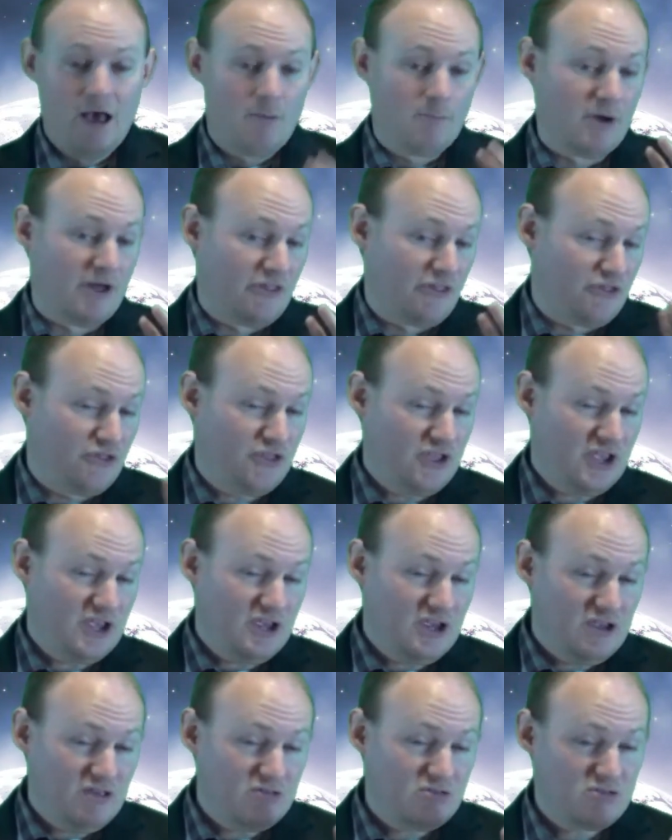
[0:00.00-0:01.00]
But
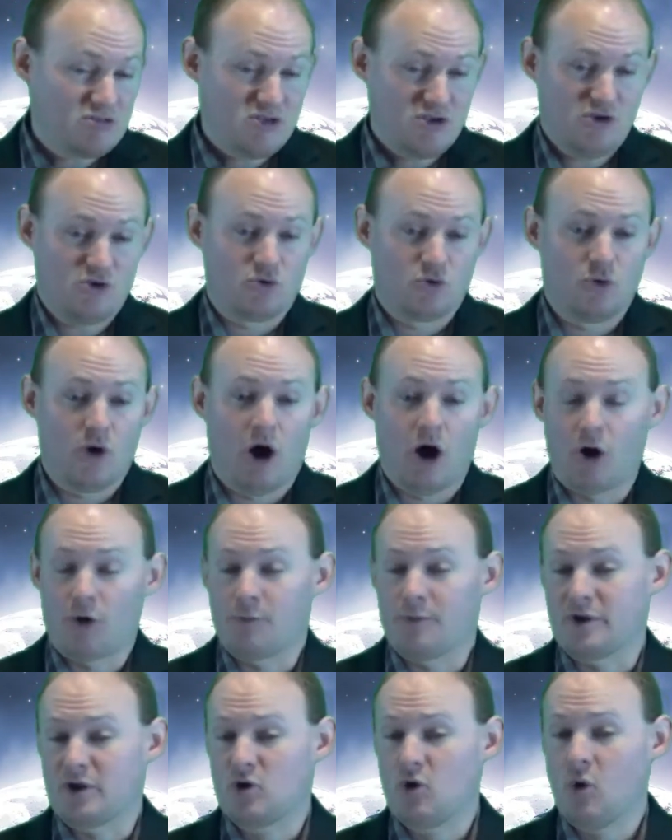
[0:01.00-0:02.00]
these two are
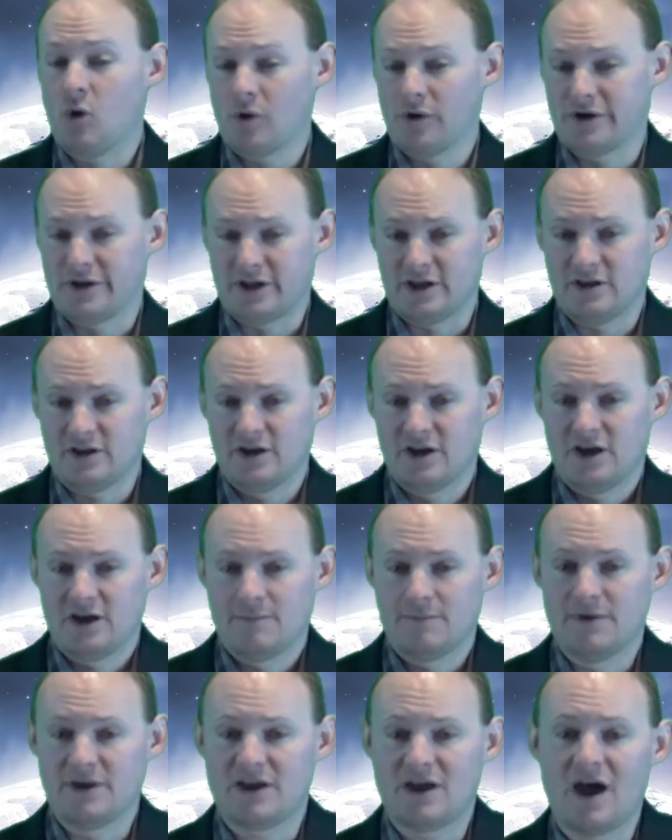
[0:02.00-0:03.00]
recorded
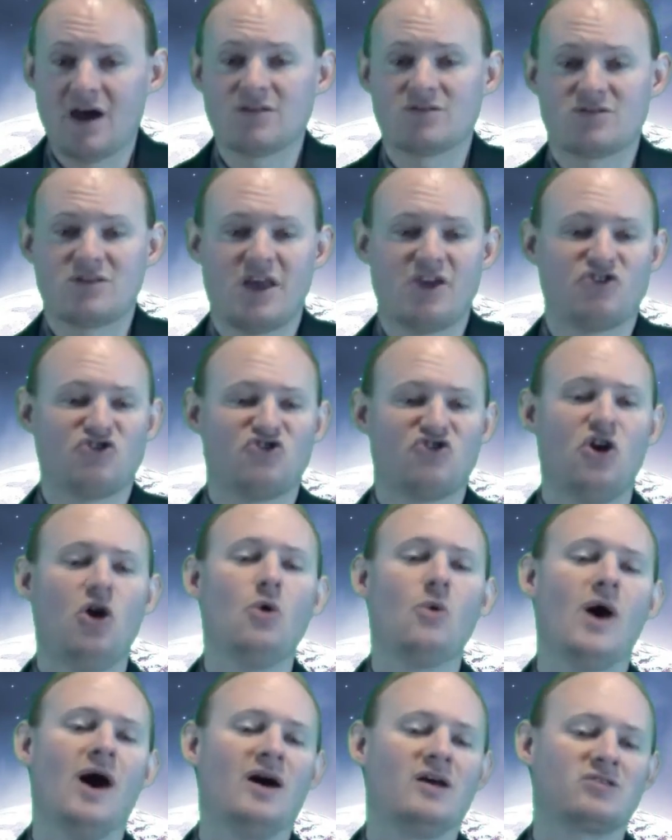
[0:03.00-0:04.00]
because they
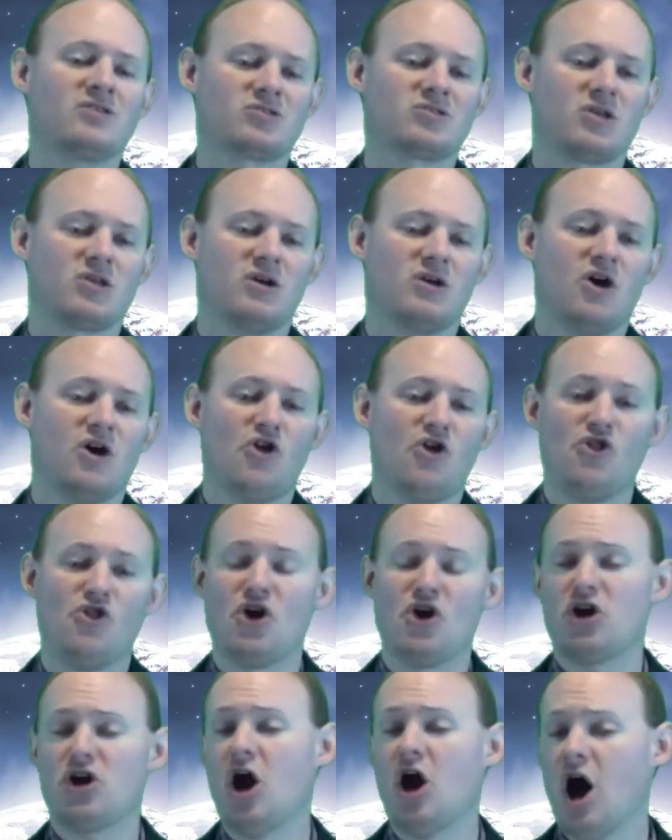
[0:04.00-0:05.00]
show us
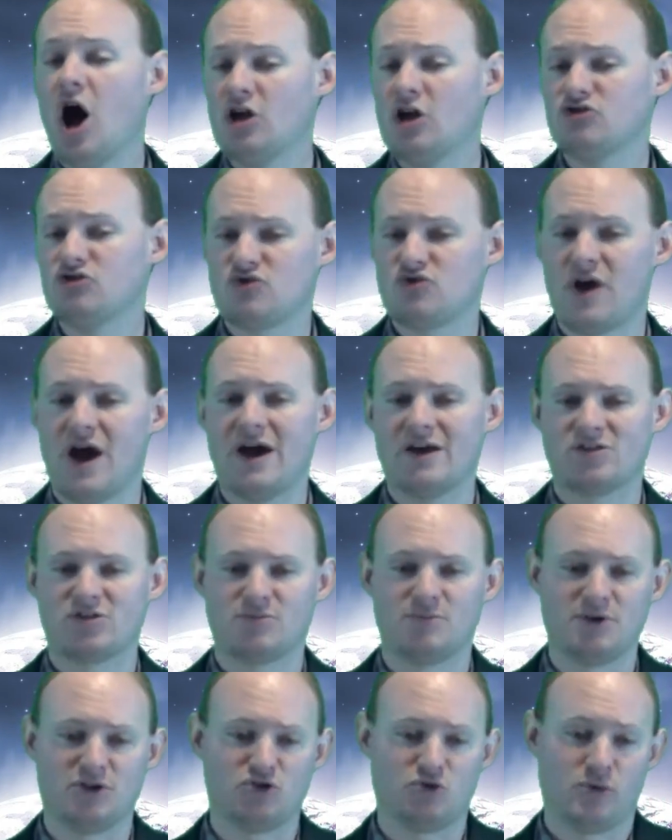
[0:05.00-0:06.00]
the contrast
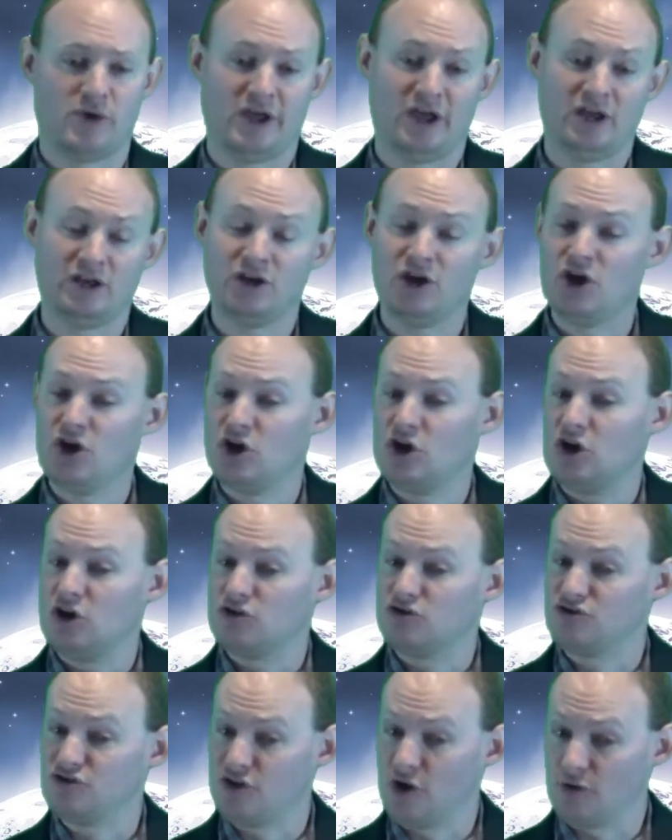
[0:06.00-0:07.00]
between
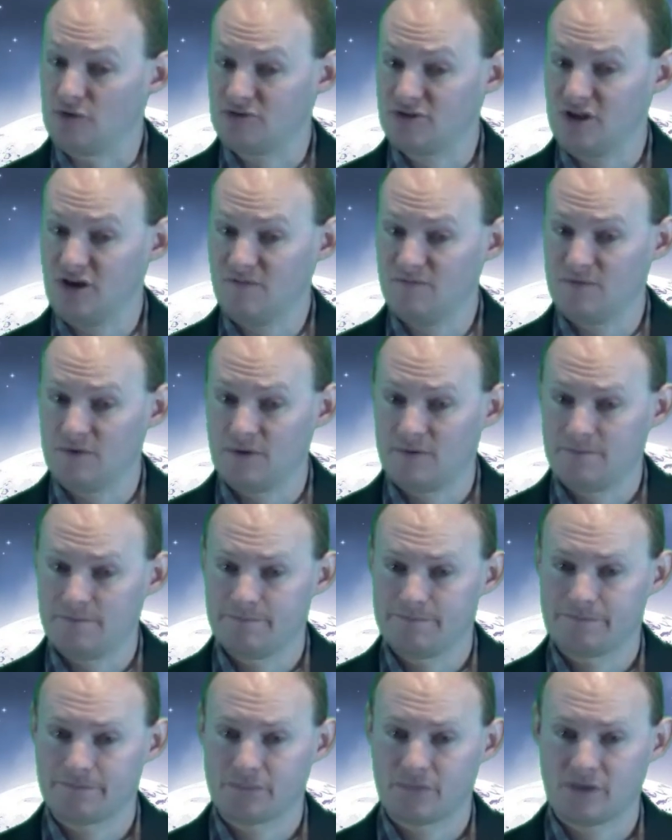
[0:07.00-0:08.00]
Joseph
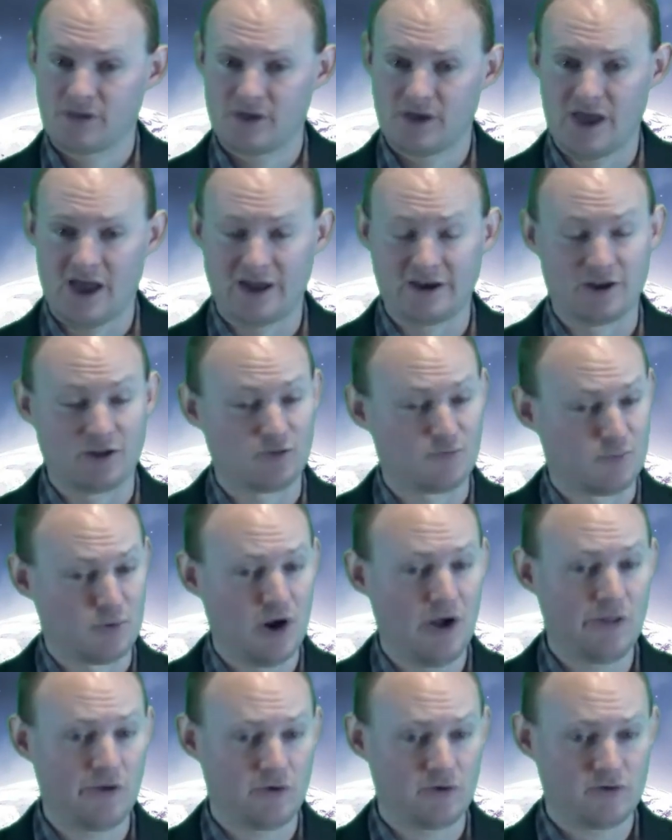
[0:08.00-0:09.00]
and his
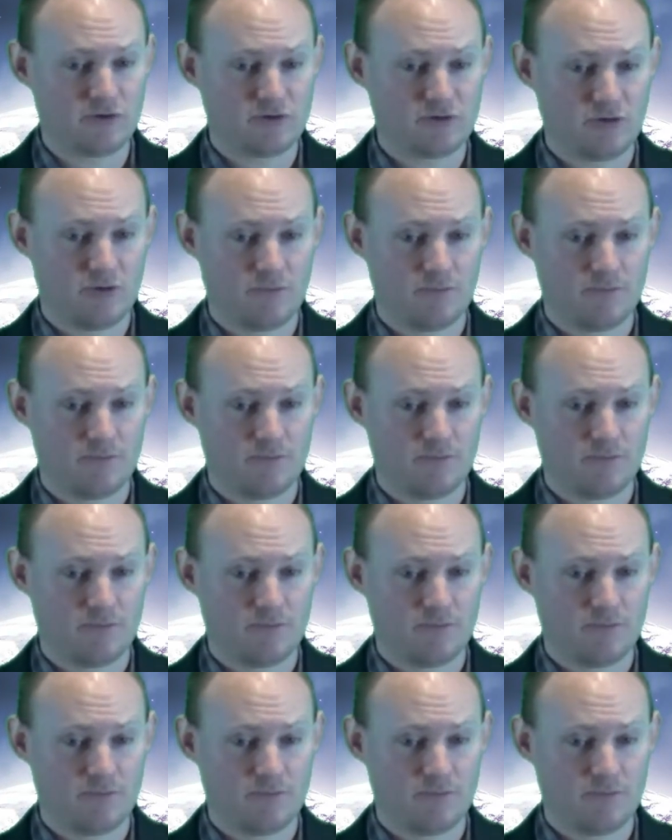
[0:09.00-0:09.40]
brothers.